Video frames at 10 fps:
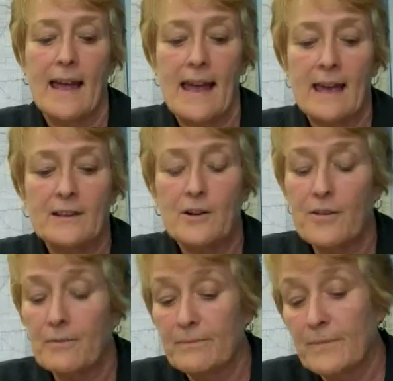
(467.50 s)
And our
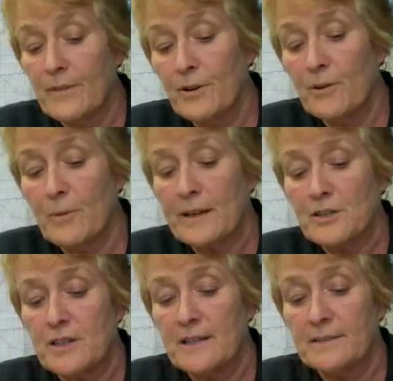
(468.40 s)
third
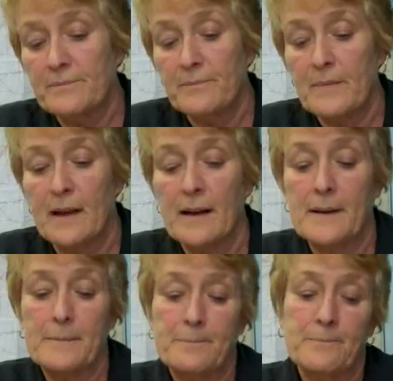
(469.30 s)
question
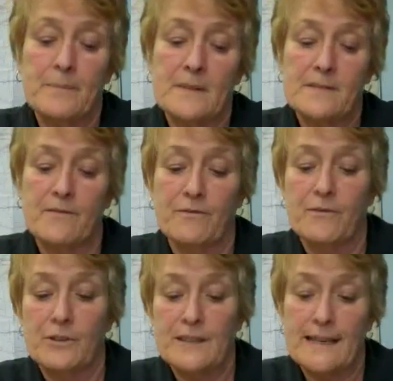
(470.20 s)

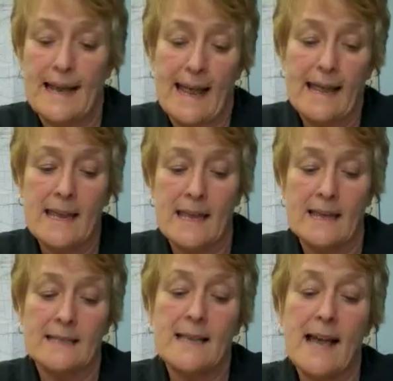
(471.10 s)
for today
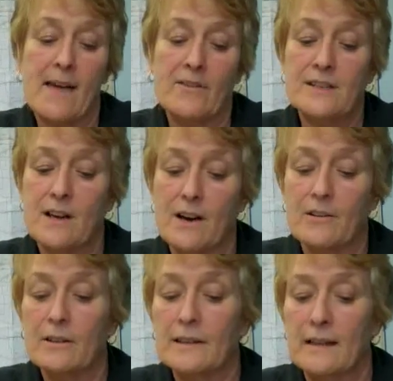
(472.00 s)
is, I have a
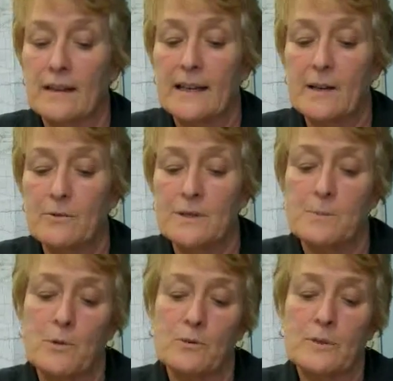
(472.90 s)
daughter, Lily, who was
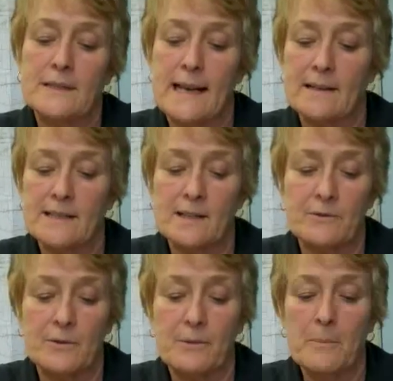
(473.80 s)
born with Down
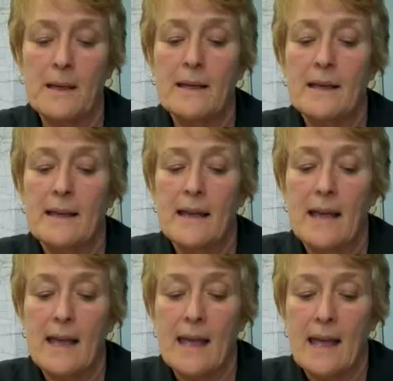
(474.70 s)
syndrome.
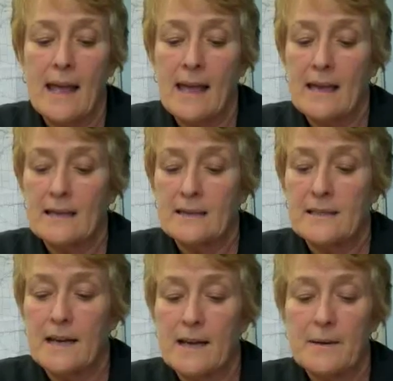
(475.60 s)

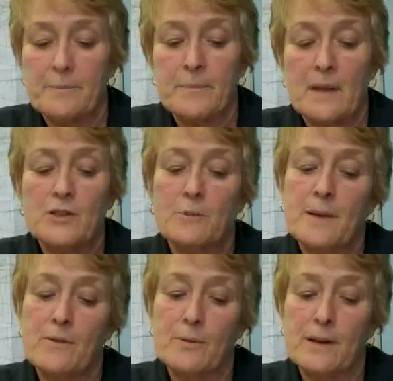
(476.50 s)
And she'll
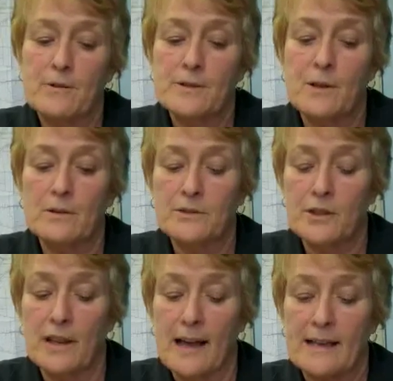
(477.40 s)
be 3 years old in
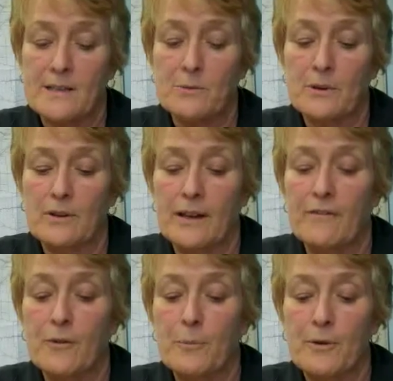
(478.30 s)
July, so we're looking
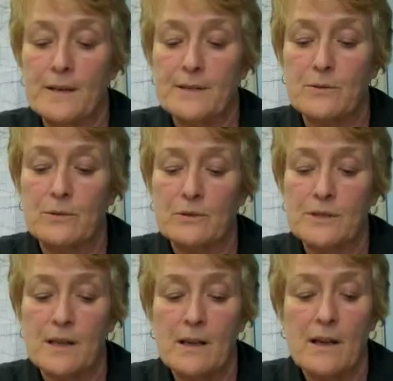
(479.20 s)
for preschools